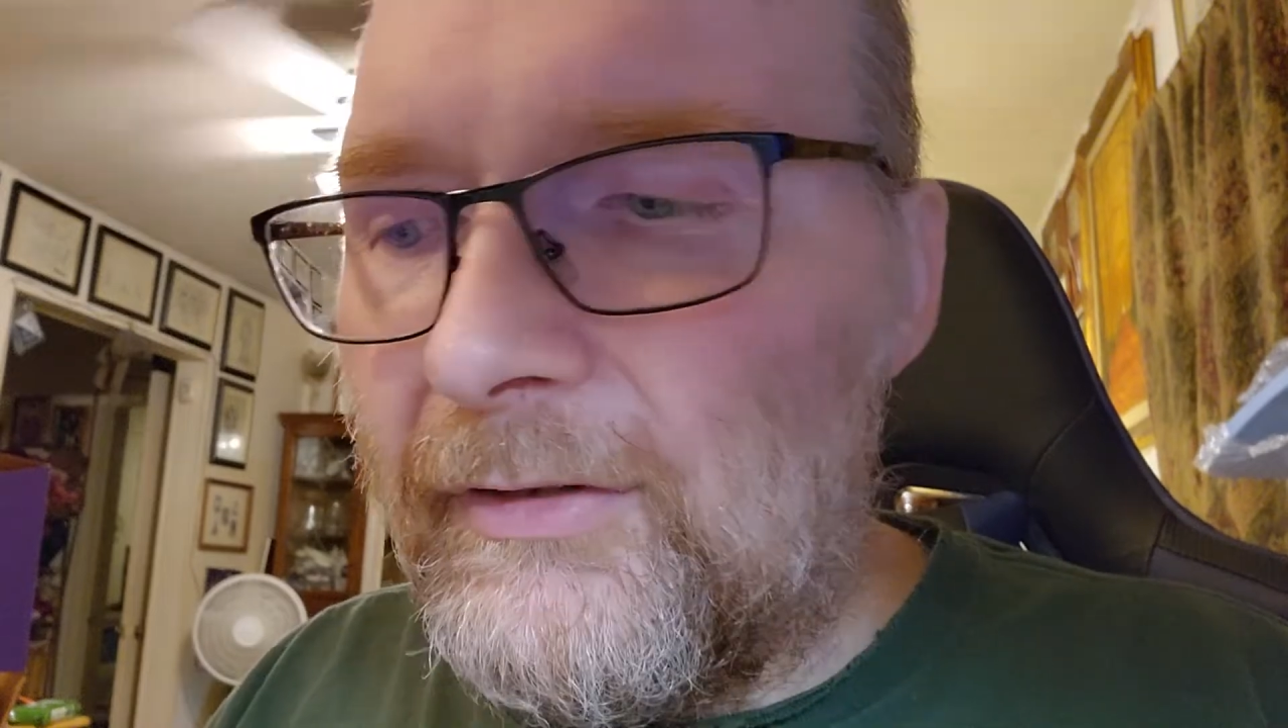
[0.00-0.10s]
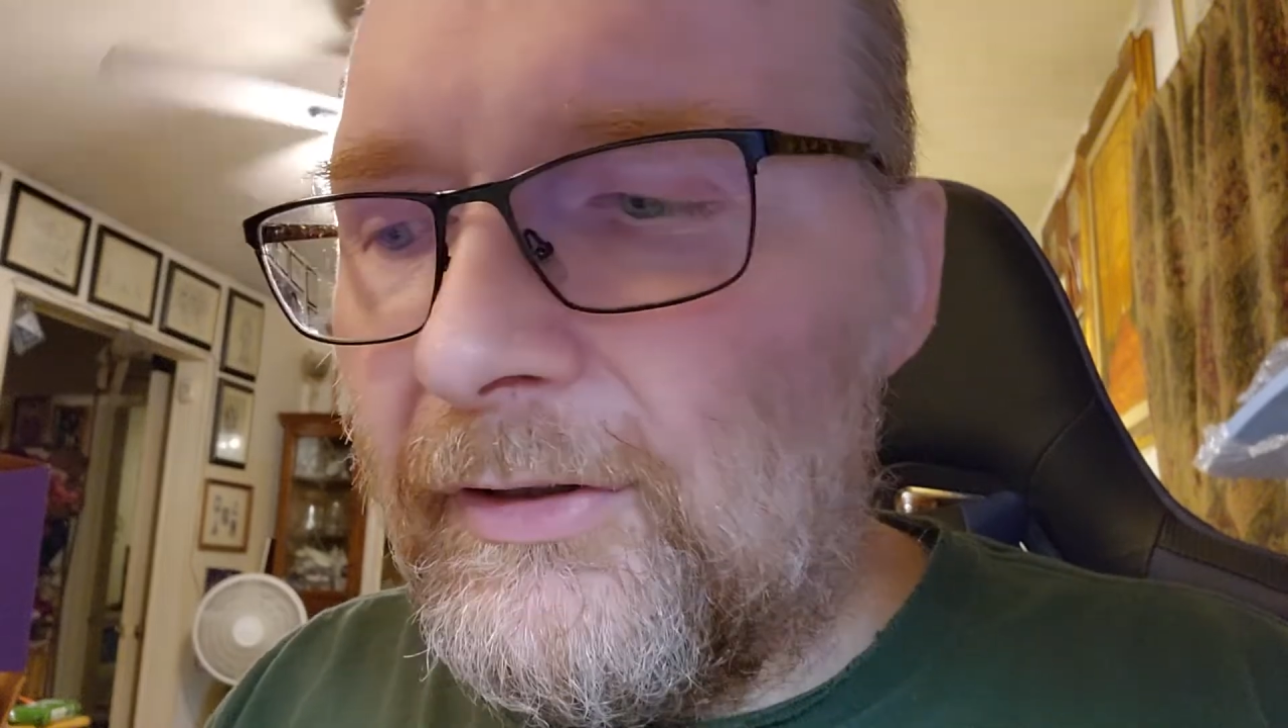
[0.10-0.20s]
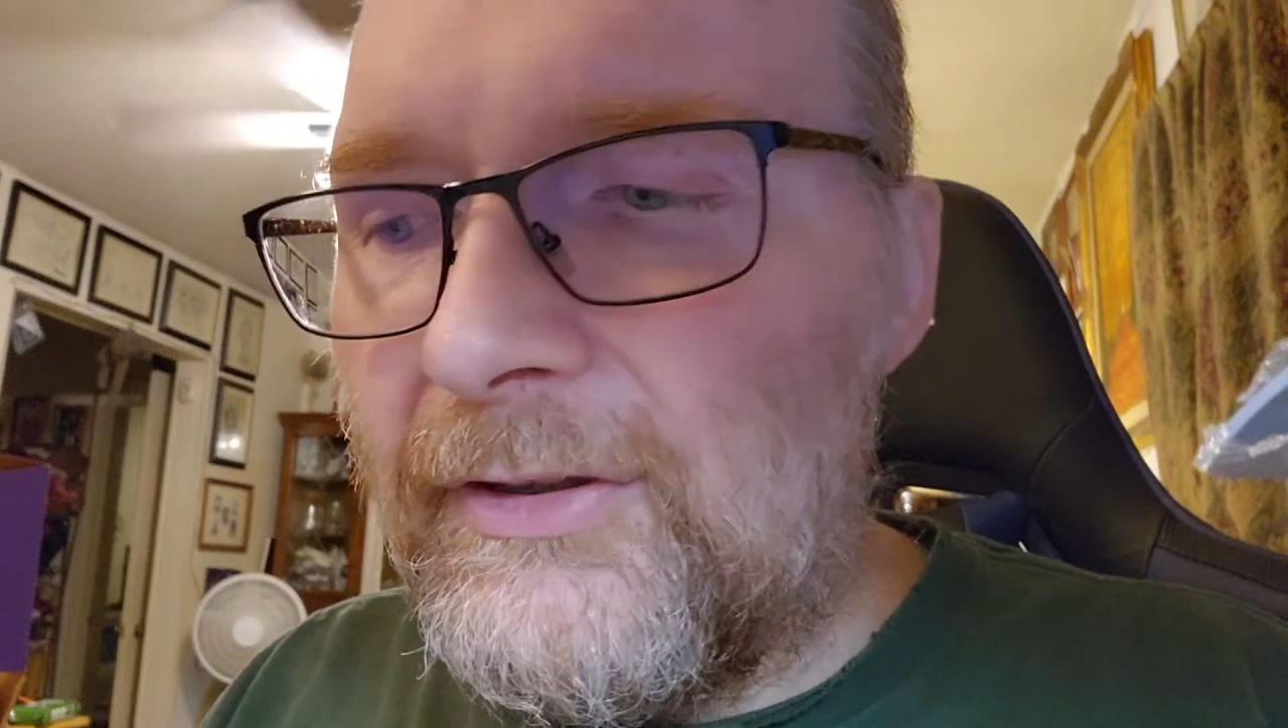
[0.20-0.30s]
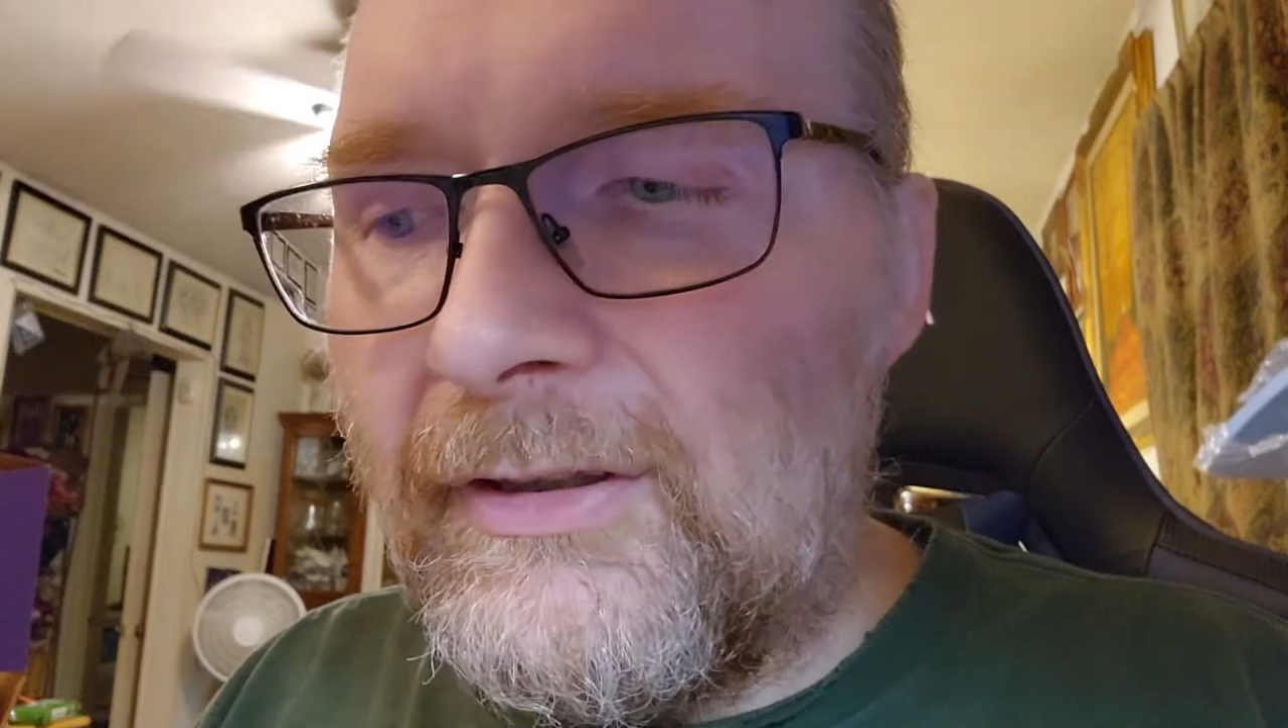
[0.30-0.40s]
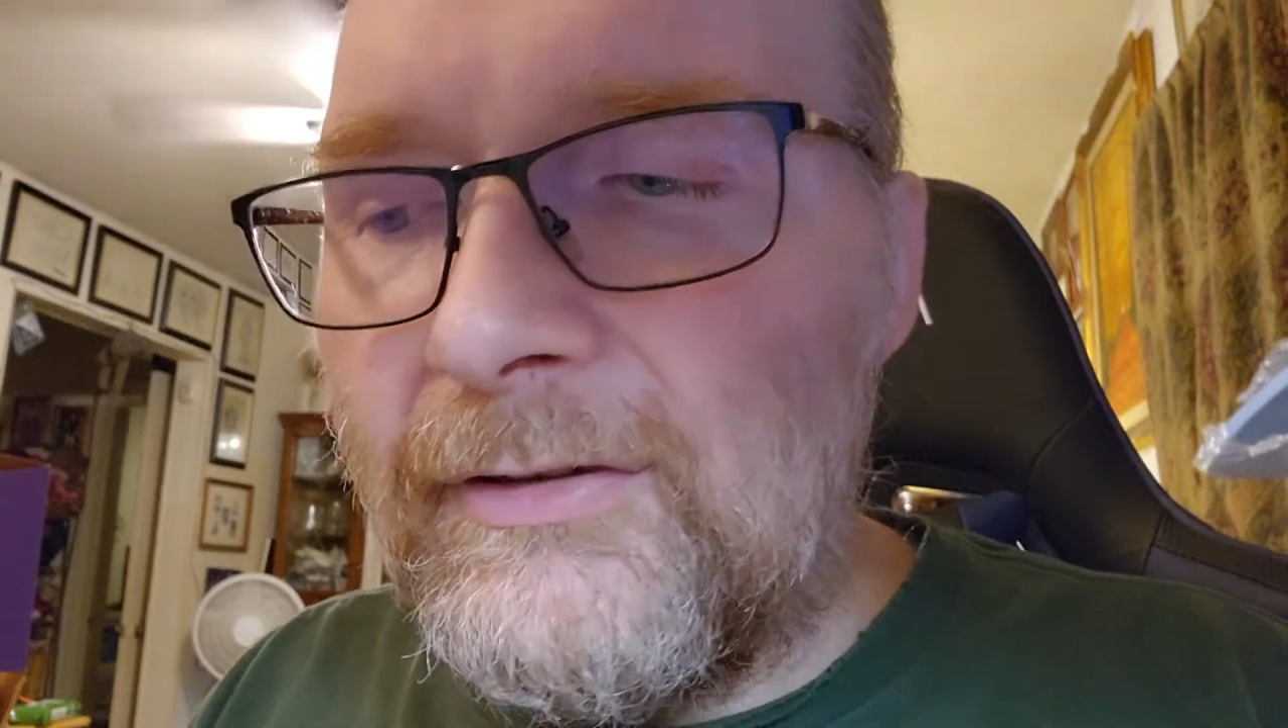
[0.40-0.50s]

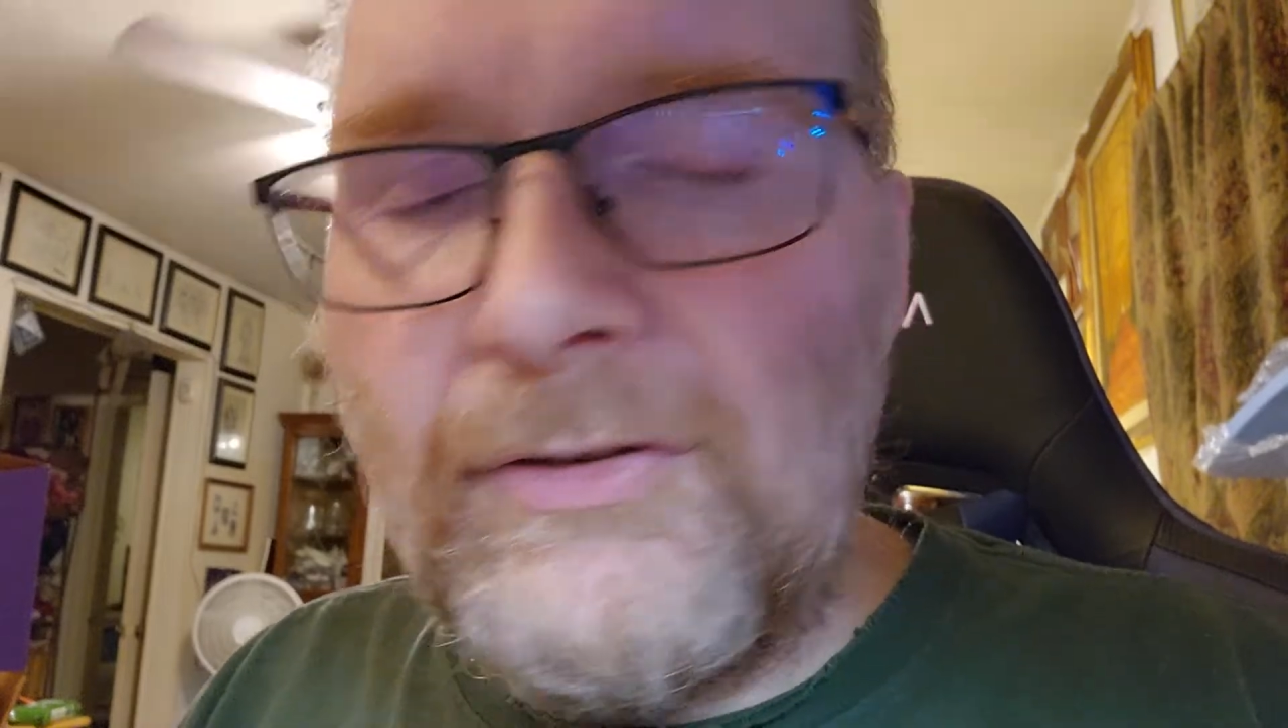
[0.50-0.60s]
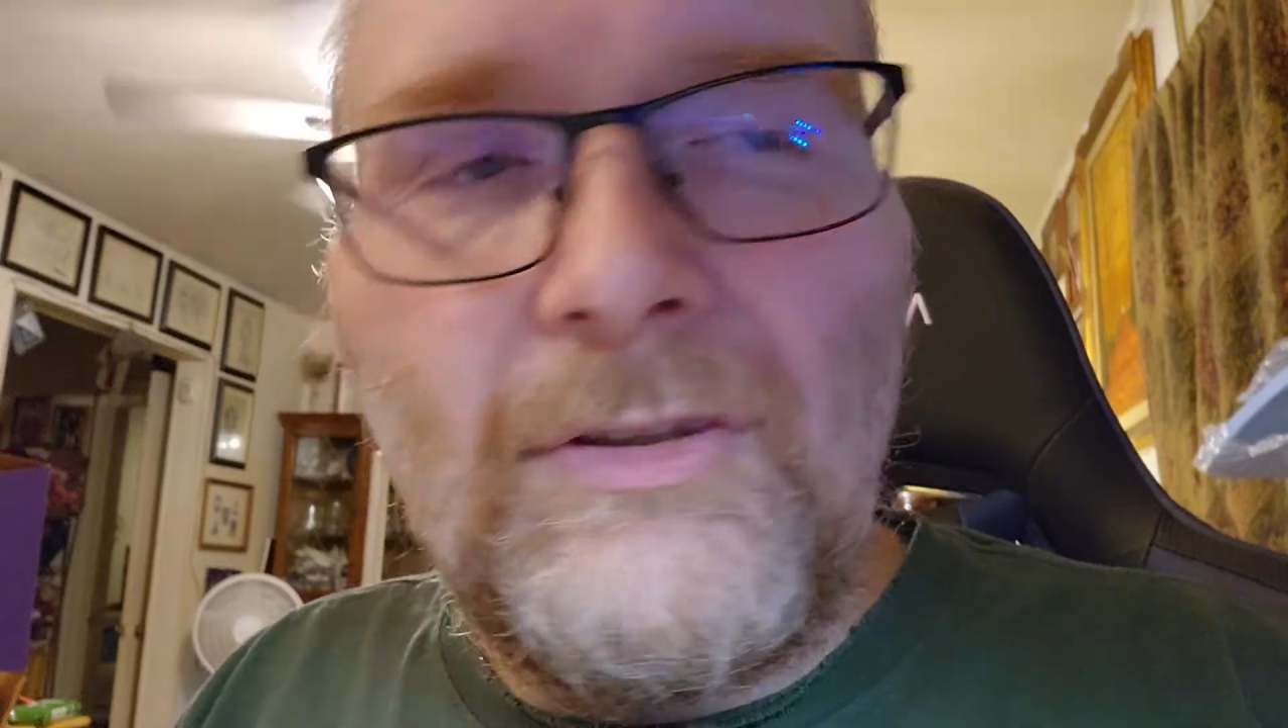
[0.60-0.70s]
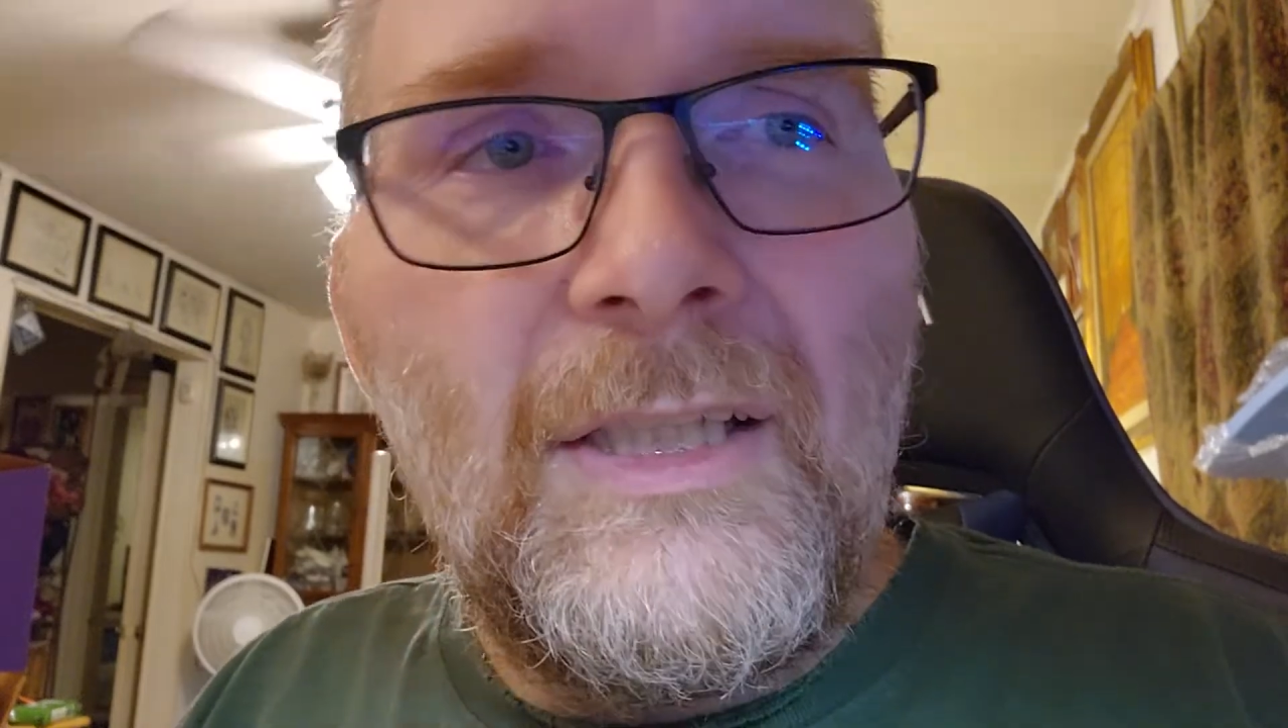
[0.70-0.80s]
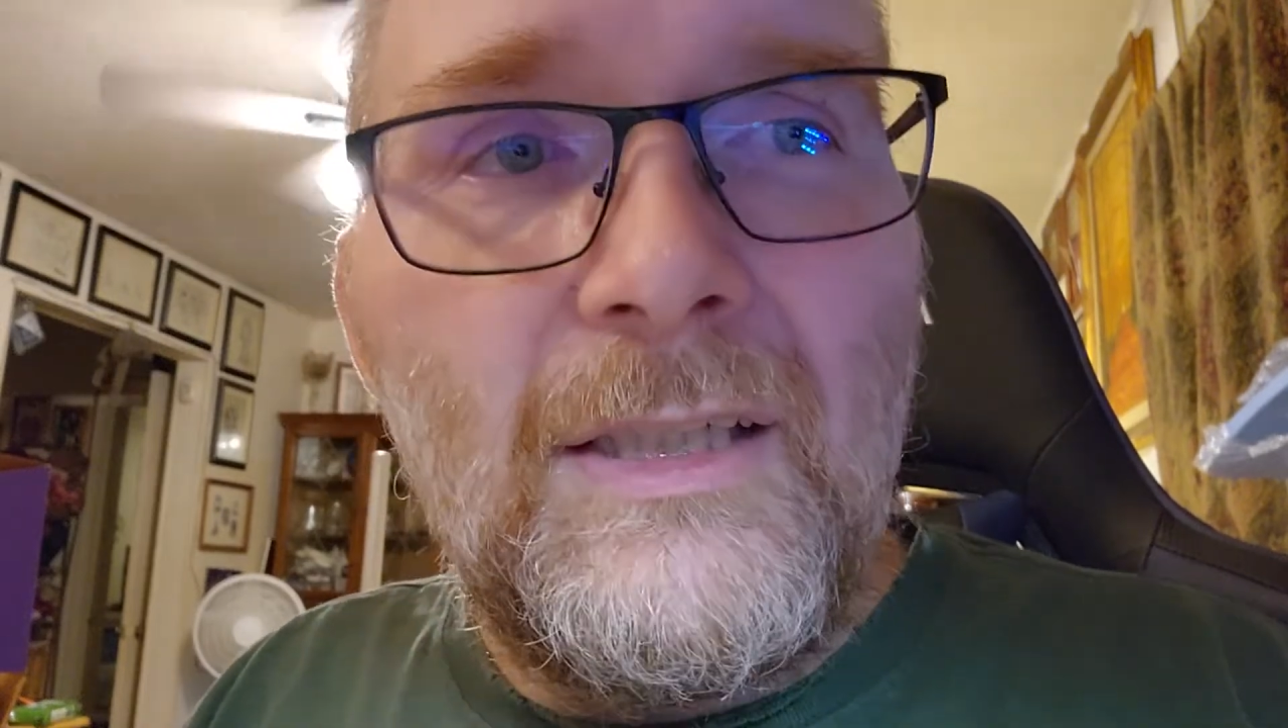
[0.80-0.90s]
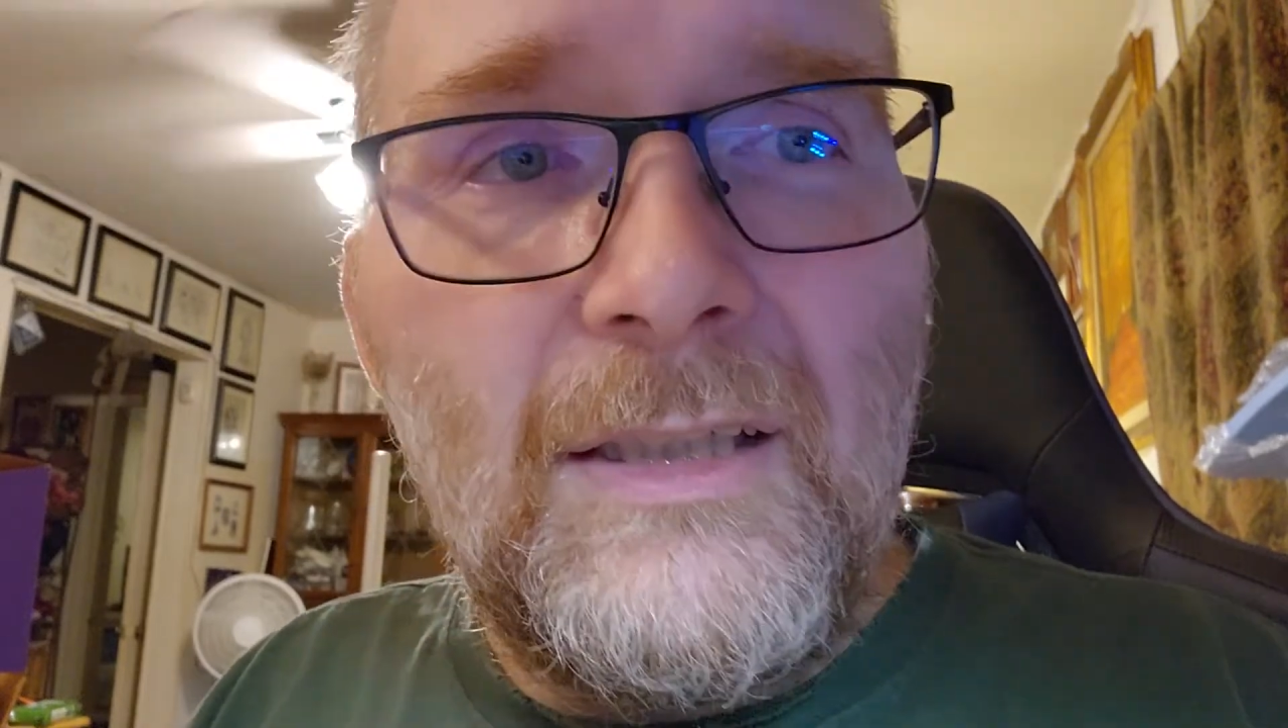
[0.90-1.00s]
very still
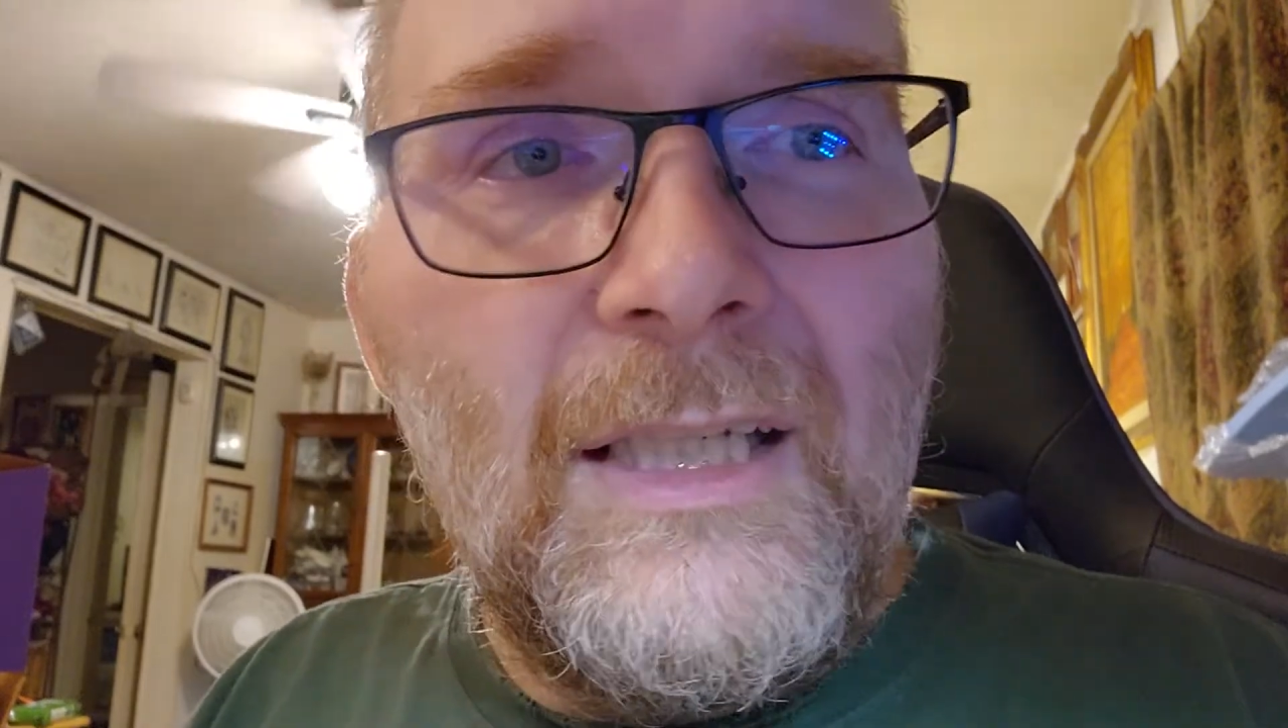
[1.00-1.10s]
so they can